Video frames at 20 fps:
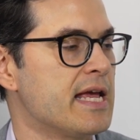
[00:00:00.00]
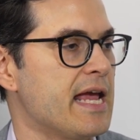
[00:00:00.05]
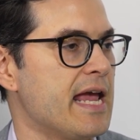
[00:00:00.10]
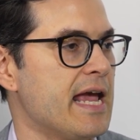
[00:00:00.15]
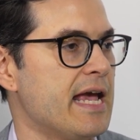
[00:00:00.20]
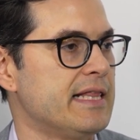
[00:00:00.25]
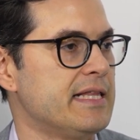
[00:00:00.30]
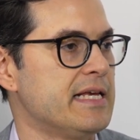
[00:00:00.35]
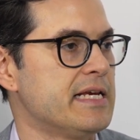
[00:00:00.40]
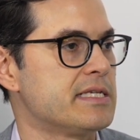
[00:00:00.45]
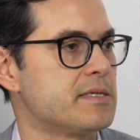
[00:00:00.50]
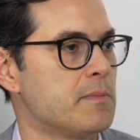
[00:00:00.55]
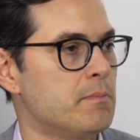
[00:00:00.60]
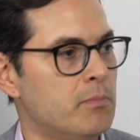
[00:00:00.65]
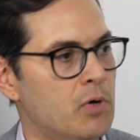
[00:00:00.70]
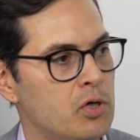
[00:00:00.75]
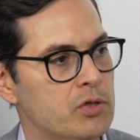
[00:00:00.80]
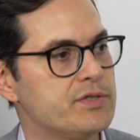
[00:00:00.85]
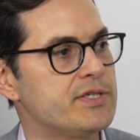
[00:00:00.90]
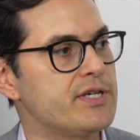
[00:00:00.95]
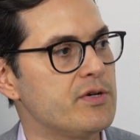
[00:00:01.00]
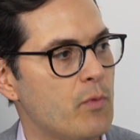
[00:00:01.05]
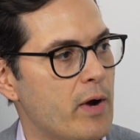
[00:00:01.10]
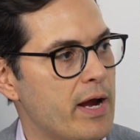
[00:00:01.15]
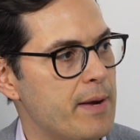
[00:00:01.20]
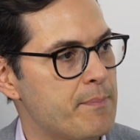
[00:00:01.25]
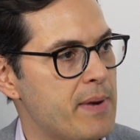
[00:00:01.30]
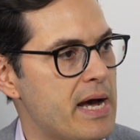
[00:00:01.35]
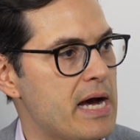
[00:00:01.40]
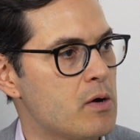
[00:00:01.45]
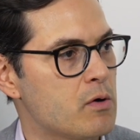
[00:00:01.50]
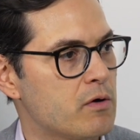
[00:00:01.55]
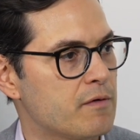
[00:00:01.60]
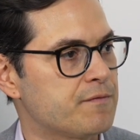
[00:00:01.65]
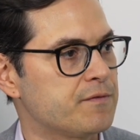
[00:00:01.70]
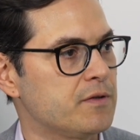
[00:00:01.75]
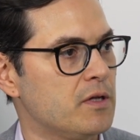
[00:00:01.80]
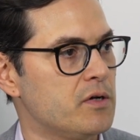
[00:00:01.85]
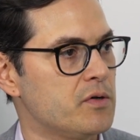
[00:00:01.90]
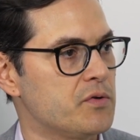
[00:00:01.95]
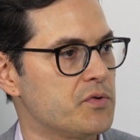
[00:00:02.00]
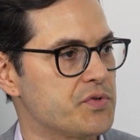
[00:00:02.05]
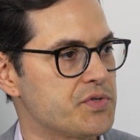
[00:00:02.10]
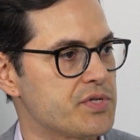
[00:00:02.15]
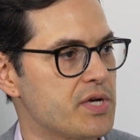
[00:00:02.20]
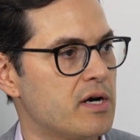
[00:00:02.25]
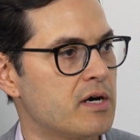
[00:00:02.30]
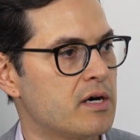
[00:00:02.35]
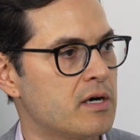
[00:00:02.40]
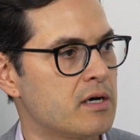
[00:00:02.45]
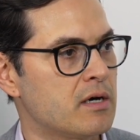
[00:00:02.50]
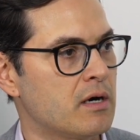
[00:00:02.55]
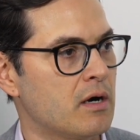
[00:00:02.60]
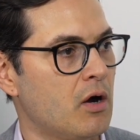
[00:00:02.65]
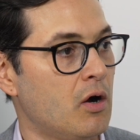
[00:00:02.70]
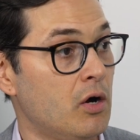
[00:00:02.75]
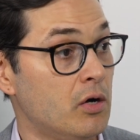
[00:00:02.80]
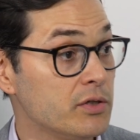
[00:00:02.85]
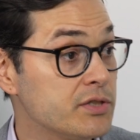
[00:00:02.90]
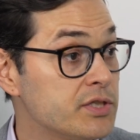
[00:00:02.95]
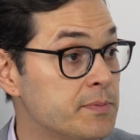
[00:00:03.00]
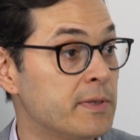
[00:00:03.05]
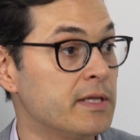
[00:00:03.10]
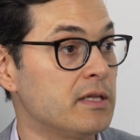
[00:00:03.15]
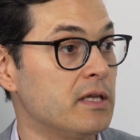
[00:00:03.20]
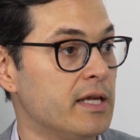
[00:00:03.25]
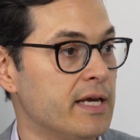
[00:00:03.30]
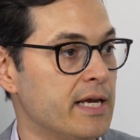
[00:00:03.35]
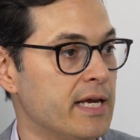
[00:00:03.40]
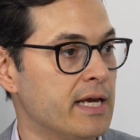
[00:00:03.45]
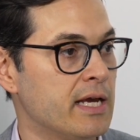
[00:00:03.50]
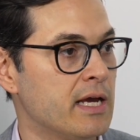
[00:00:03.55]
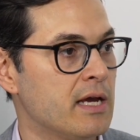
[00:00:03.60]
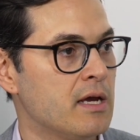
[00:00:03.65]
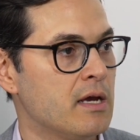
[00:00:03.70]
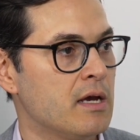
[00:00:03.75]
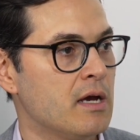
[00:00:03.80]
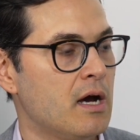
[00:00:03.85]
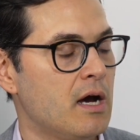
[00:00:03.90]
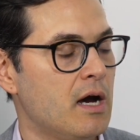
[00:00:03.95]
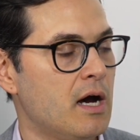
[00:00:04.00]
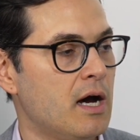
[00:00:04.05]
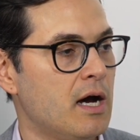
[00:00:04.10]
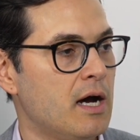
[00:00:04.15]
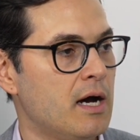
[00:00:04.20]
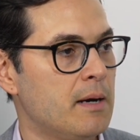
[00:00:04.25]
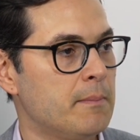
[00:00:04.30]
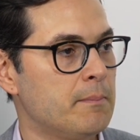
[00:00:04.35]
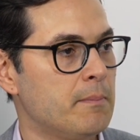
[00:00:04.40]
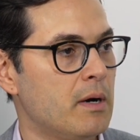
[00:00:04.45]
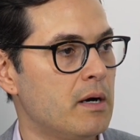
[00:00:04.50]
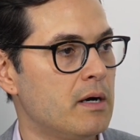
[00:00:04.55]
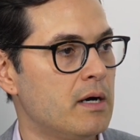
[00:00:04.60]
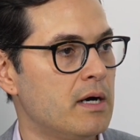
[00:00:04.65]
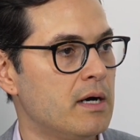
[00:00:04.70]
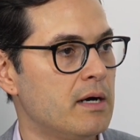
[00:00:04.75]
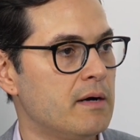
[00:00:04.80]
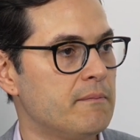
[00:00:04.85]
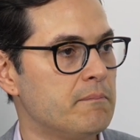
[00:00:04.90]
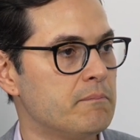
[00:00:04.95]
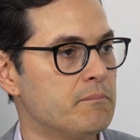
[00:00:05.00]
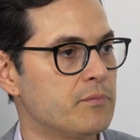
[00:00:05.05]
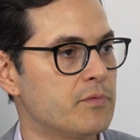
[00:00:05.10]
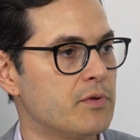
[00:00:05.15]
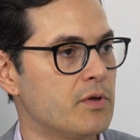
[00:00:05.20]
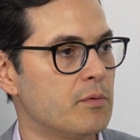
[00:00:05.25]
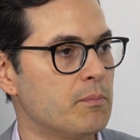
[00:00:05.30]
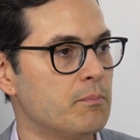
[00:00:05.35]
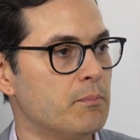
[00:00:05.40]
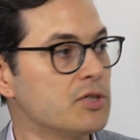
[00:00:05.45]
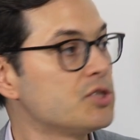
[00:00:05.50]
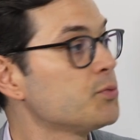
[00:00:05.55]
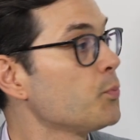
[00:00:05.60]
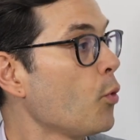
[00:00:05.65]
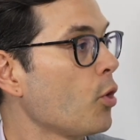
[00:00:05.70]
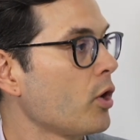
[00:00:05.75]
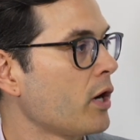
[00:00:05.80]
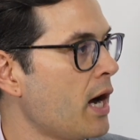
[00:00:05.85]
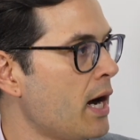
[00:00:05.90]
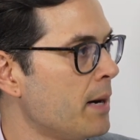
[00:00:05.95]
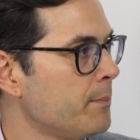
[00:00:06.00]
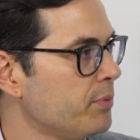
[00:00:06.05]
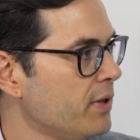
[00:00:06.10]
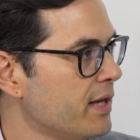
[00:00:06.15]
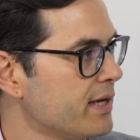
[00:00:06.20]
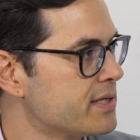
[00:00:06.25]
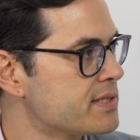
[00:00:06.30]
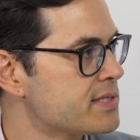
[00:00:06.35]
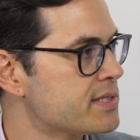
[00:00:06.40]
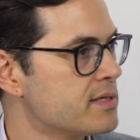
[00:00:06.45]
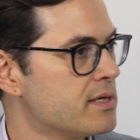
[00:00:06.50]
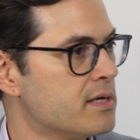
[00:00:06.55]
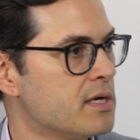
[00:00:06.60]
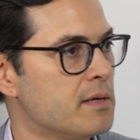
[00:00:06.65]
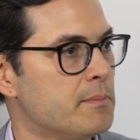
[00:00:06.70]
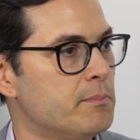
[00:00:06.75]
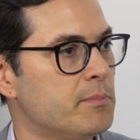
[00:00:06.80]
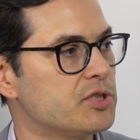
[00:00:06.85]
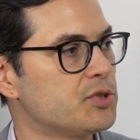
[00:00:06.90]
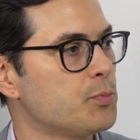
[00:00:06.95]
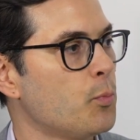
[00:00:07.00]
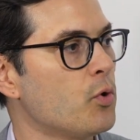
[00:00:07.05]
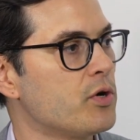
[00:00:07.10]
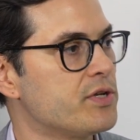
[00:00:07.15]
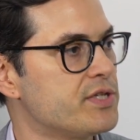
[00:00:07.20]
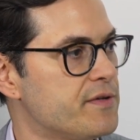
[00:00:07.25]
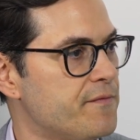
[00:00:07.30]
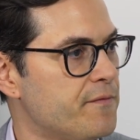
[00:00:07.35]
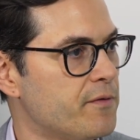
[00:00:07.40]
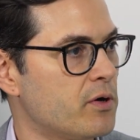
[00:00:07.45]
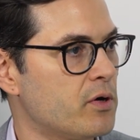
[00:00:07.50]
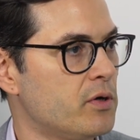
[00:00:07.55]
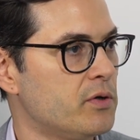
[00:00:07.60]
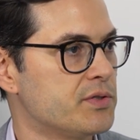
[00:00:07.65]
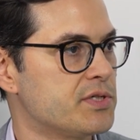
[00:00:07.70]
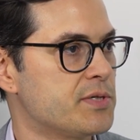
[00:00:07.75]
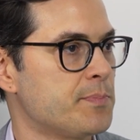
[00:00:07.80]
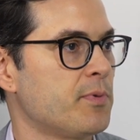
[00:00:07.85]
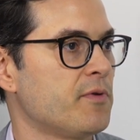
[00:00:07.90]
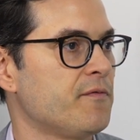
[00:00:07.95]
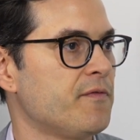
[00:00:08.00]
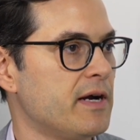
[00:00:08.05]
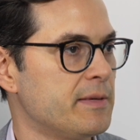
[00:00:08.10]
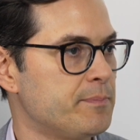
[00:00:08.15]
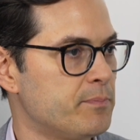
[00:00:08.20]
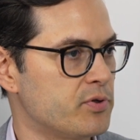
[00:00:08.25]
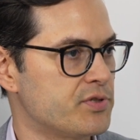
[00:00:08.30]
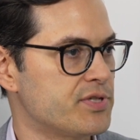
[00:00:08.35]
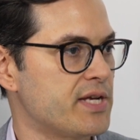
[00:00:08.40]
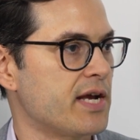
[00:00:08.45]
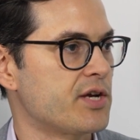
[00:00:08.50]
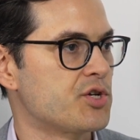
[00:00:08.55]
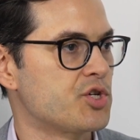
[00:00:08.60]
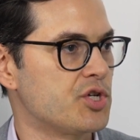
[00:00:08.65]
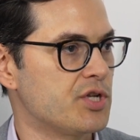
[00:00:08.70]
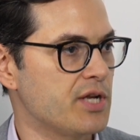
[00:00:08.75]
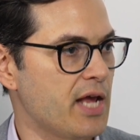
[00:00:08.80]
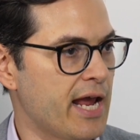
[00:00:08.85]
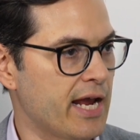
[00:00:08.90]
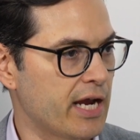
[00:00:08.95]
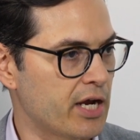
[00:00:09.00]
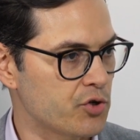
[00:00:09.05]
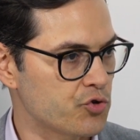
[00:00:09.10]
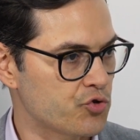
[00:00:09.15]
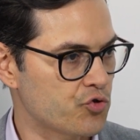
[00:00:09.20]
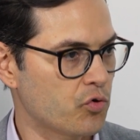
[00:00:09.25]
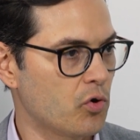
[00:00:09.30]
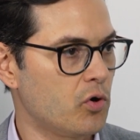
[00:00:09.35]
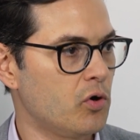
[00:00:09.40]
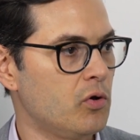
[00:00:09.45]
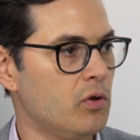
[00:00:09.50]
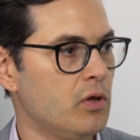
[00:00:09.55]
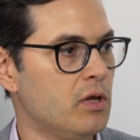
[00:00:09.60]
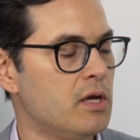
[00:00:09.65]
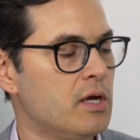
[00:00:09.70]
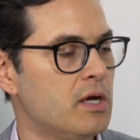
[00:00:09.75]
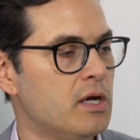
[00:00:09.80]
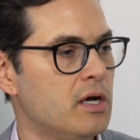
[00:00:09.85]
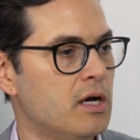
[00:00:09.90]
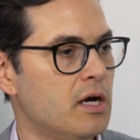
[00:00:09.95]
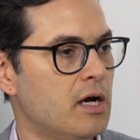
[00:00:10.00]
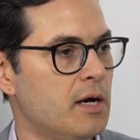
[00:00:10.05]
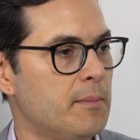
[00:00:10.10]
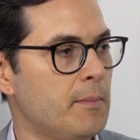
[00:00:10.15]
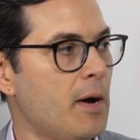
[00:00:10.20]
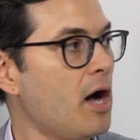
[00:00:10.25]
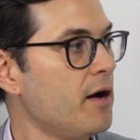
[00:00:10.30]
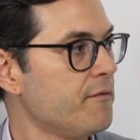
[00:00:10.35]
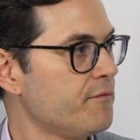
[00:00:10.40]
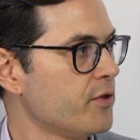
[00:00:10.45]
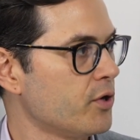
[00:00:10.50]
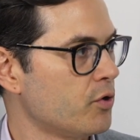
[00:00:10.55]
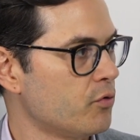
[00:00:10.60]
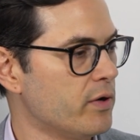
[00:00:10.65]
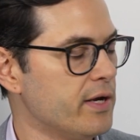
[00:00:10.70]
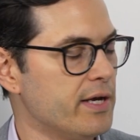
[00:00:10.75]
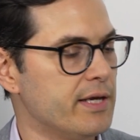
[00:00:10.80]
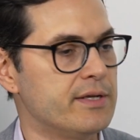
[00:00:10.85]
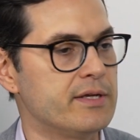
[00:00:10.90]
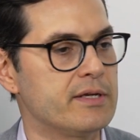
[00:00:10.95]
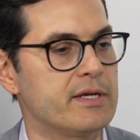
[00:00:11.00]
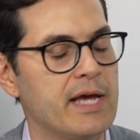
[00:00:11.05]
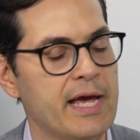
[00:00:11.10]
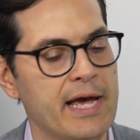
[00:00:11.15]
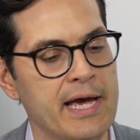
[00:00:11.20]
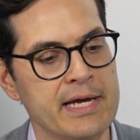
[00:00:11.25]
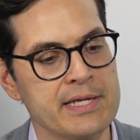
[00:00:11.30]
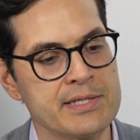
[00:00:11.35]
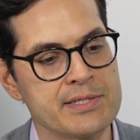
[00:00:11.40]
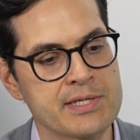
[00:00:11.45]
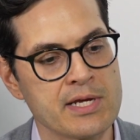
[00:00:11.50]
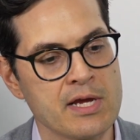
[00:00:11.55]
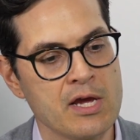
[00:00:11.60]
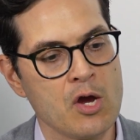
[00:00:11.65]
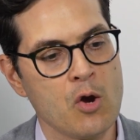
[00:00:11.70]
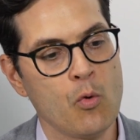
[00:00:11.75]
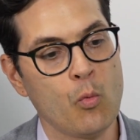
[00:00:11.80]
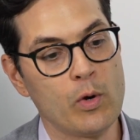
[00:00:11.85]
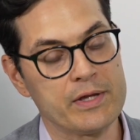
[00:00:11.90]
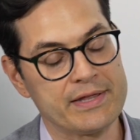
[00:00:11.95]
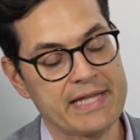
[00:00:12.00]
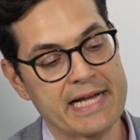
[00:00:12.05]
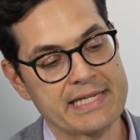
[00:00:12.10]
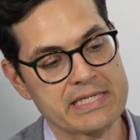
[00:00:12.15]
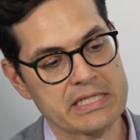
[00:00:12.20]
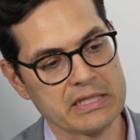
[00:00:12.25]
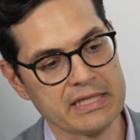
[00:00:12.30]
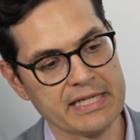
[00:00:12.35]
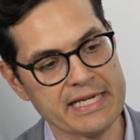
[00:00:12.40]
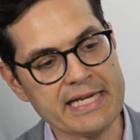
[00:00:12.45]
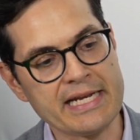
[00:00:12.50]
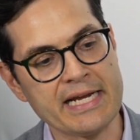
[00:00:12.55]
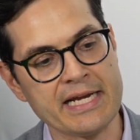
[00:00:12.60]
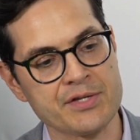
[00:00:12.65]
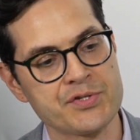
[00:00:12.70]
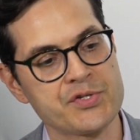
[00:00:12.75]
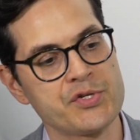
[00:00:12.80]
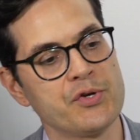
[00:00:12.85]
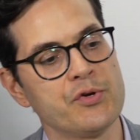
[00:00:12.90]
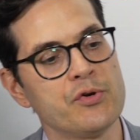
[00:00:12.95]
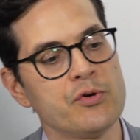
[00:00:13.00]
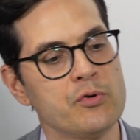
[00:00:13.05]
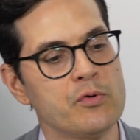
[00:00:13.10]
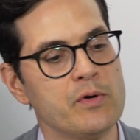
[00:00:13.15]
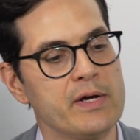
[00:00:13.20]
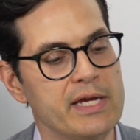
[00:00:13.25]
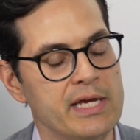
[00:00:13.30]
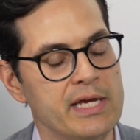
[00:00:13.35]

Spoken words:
And these multi-way power flows are ultimately, they're much more complex, much more difficult to provide protection and control of the grid. And what that's leading to